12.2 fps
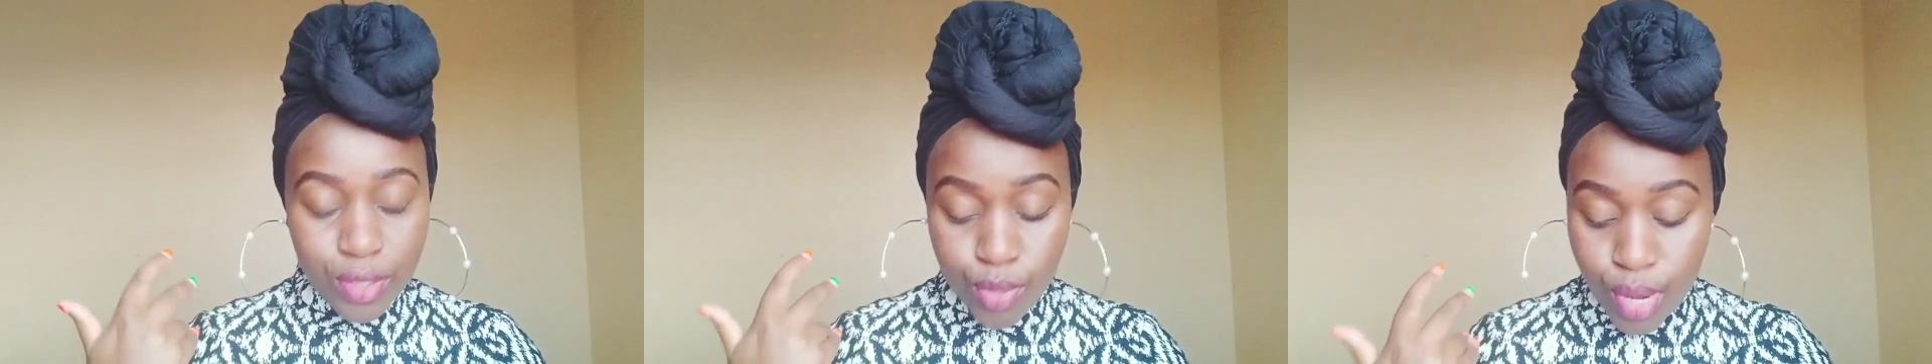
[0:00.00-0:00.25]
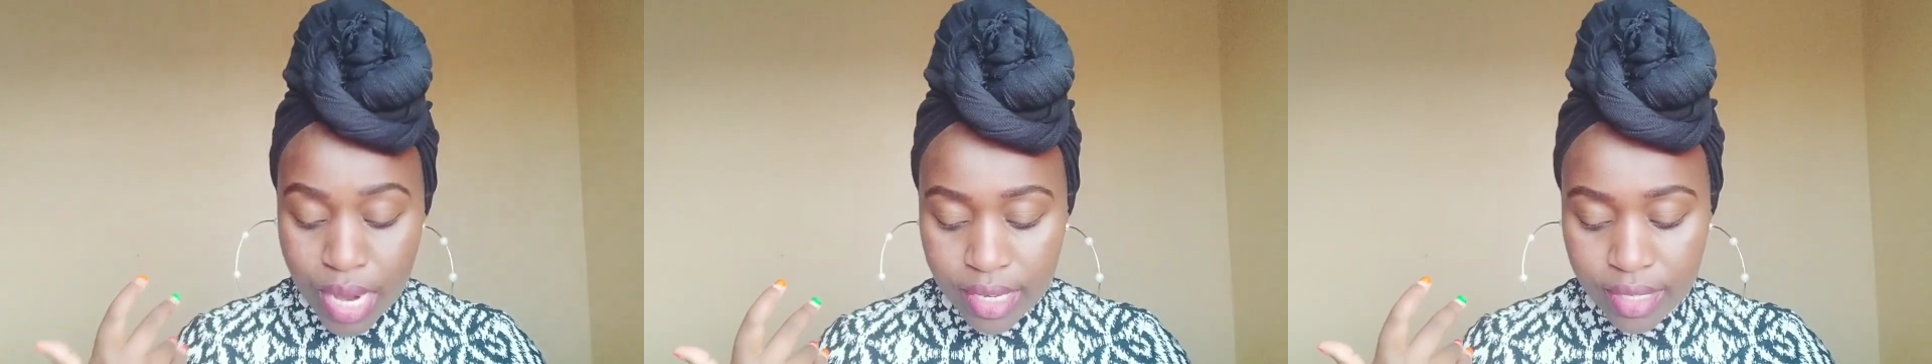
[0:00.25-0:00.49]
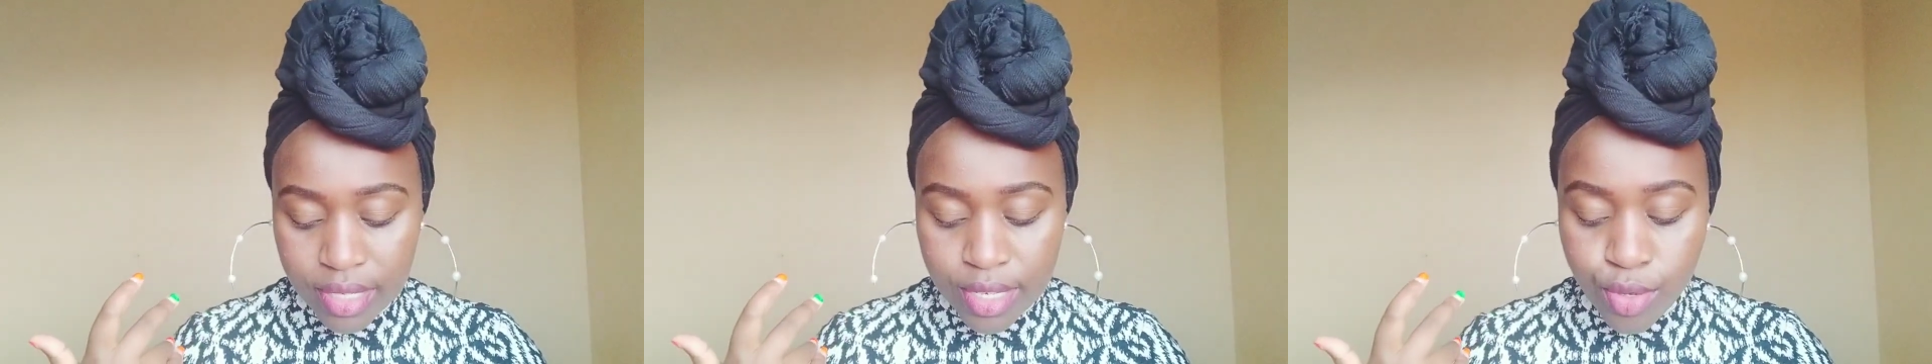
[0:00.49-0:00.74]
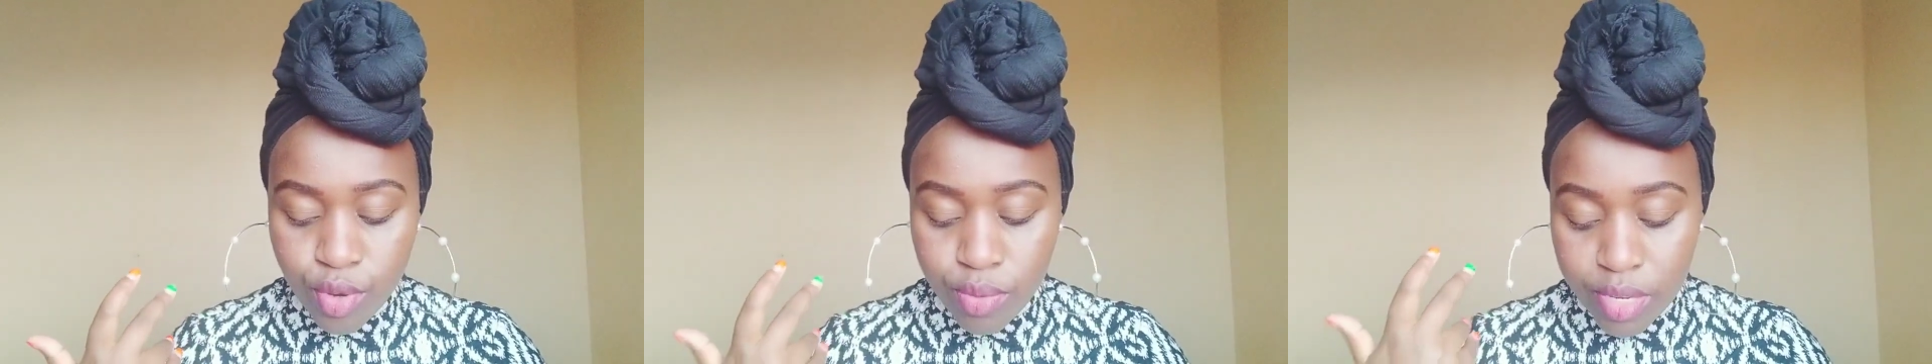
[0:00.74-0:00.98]
you are
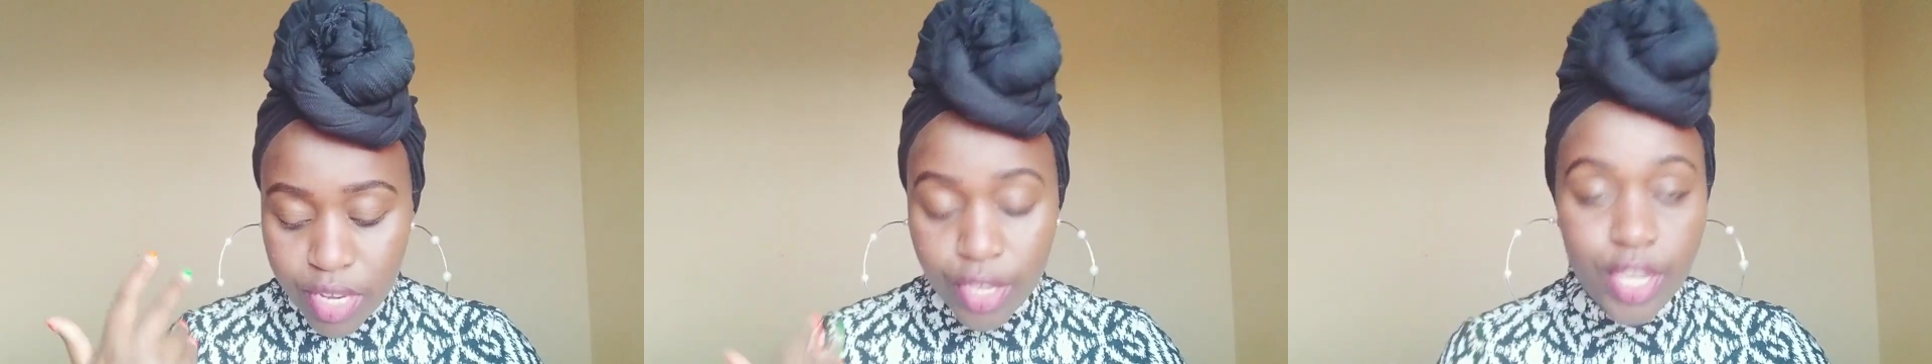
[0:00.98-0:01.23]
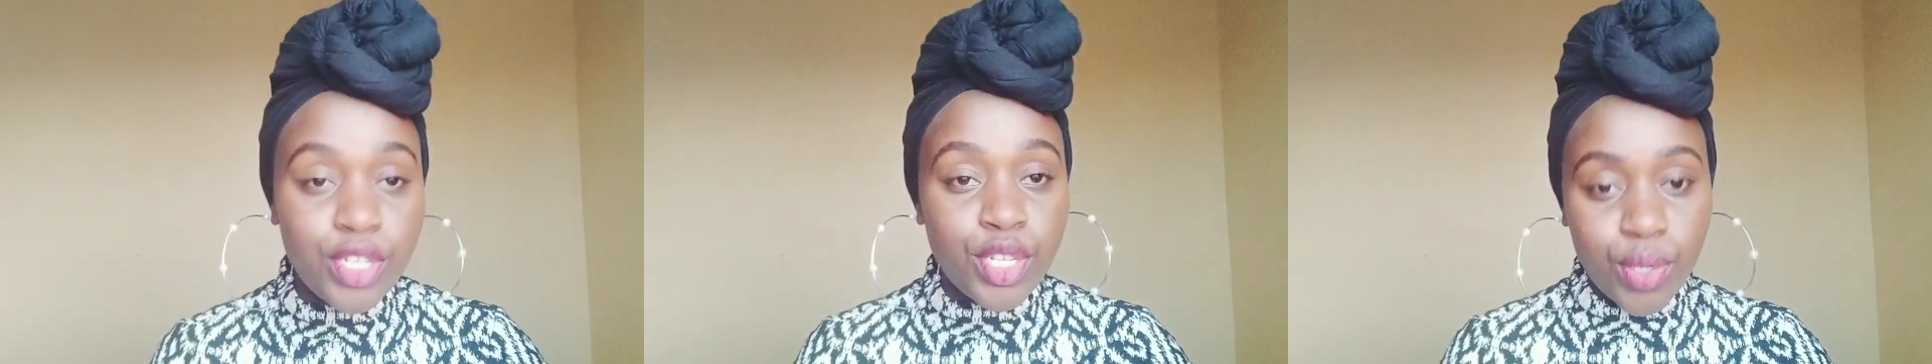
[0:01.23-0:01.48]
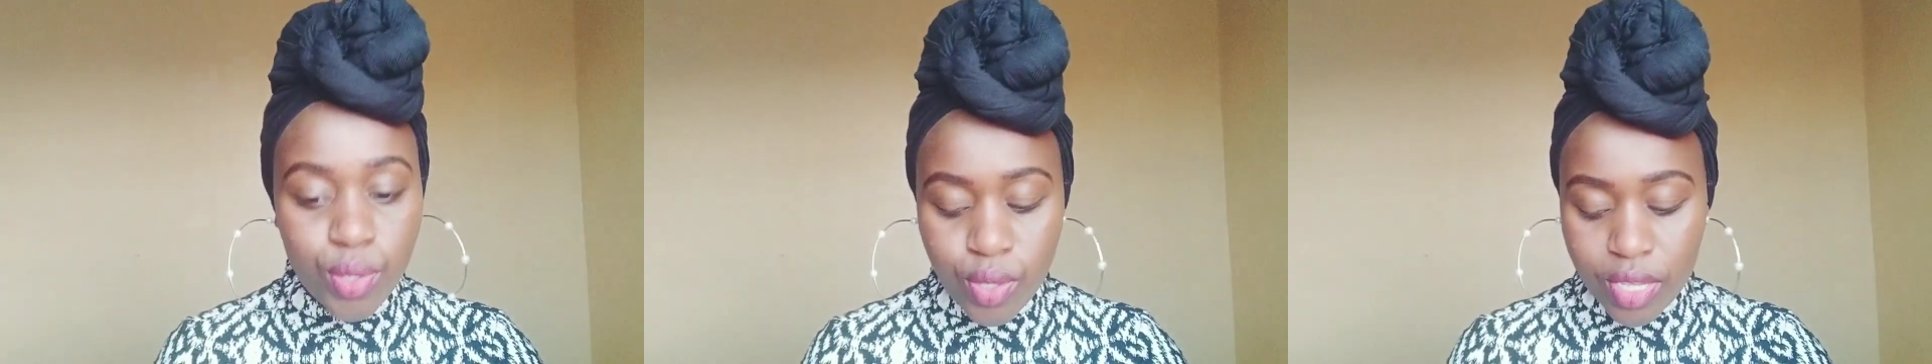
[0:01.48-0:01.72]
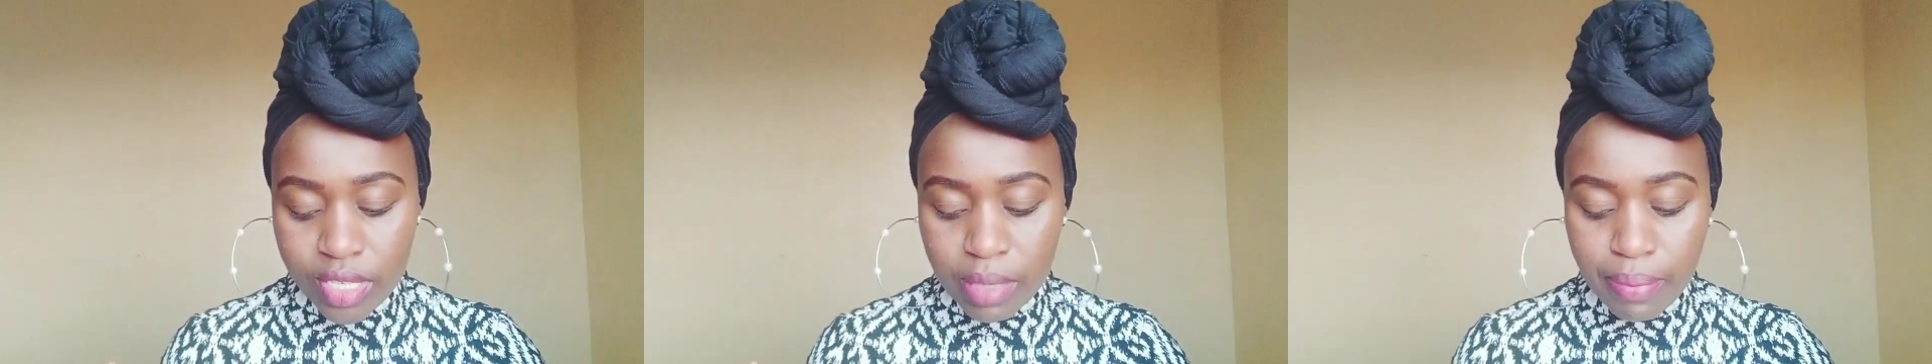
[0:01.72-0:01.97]
really communicating with
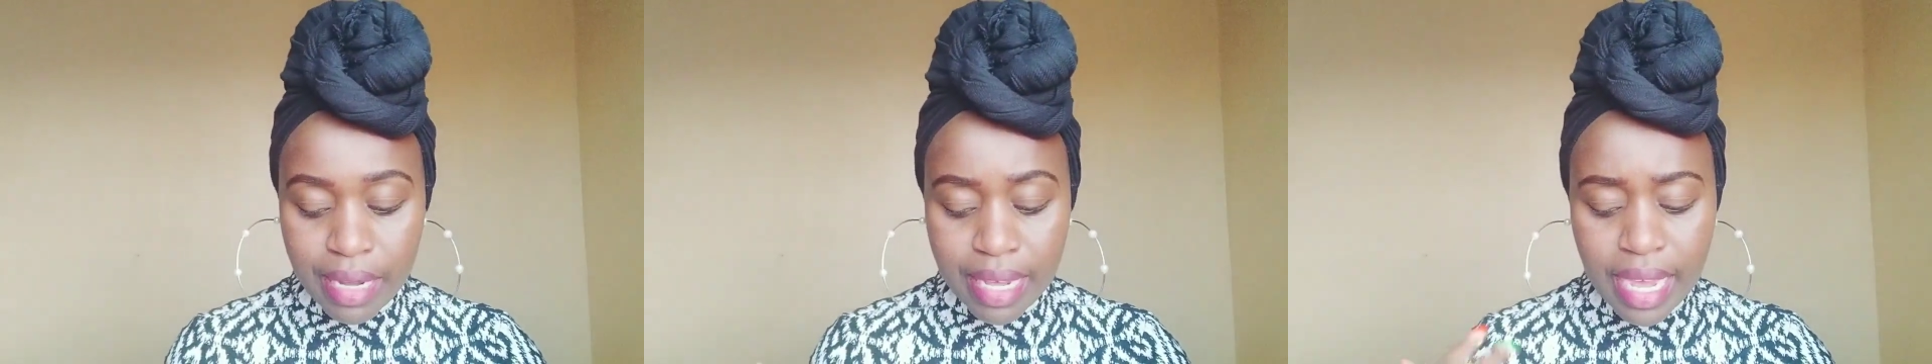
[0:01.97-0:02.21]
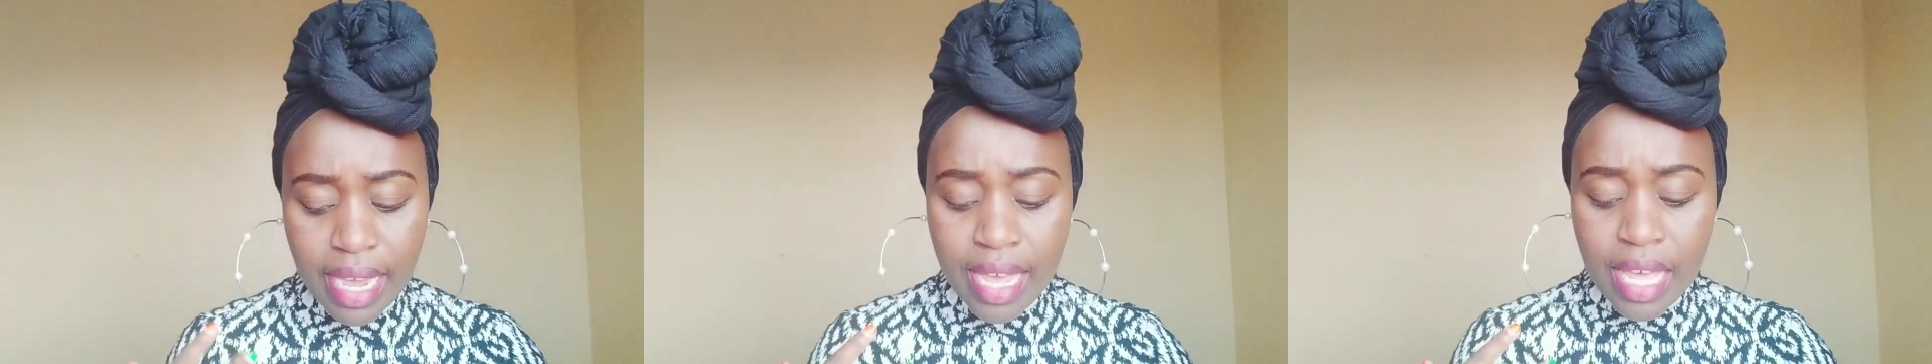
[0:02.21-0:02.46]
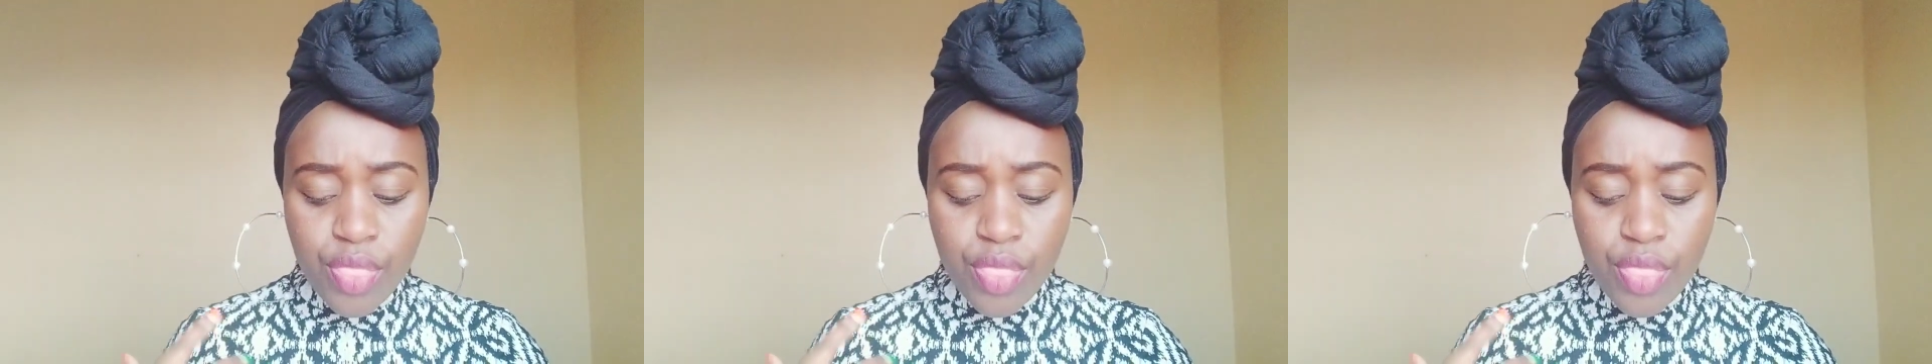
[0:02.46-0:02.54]
your supplier supplier,